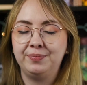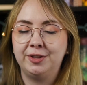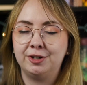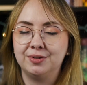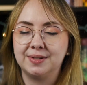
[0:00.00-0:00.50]

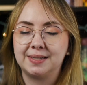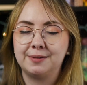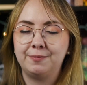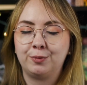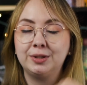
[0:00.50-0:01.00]
There's
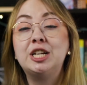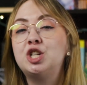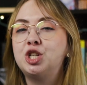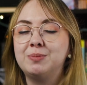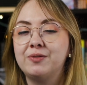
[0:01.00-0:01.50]

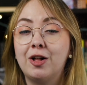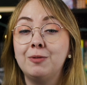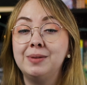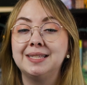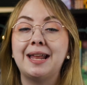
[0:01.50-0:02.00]
relationship
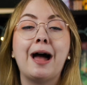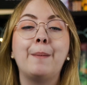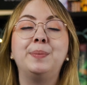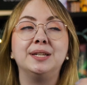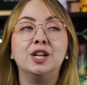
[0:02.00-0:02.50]
developments that
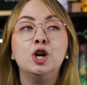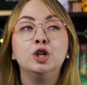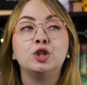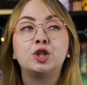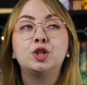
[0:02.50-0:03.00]
happen
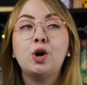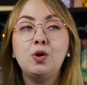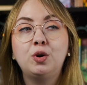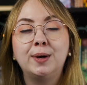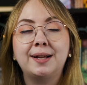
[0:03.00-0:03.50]

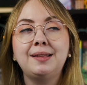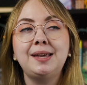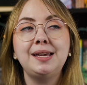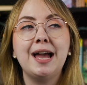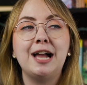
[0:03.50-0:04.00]
so
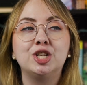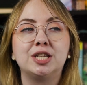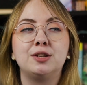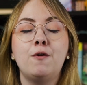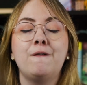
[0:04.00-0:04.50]
quickly. I
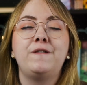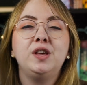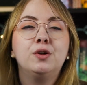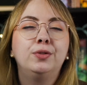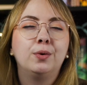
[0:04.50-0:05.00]
just don't
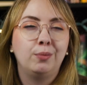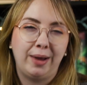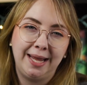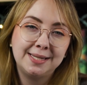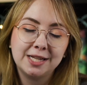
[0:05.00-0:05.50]
feel the
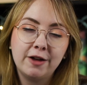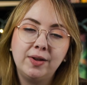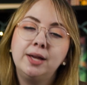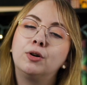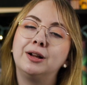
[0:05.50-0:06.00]
weight of
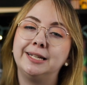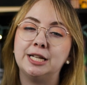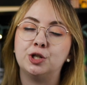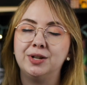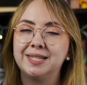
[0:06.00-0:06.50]
it, or like I
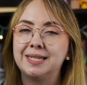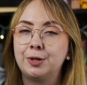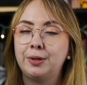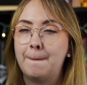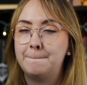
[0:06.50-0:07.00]
don't
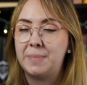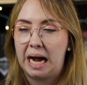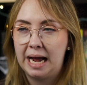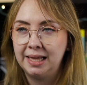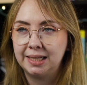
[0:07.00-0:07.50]
necessarily
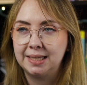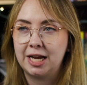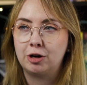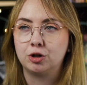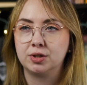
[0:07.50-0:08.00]
buy that these
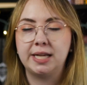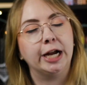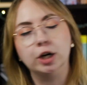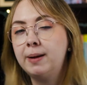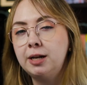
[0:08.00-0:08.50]
characters
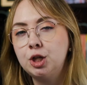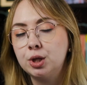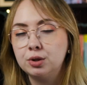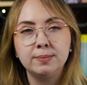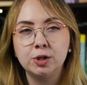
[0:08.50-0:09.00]
care about each
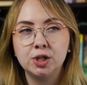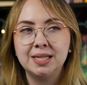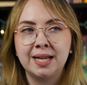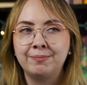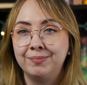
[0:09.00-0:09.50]
other as much as
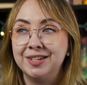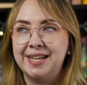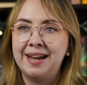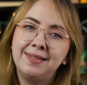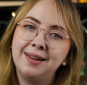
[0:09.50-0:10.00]
they
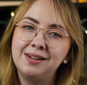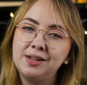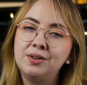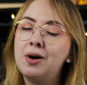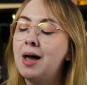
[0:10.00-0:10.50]
say they
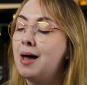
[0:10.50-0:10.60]
do.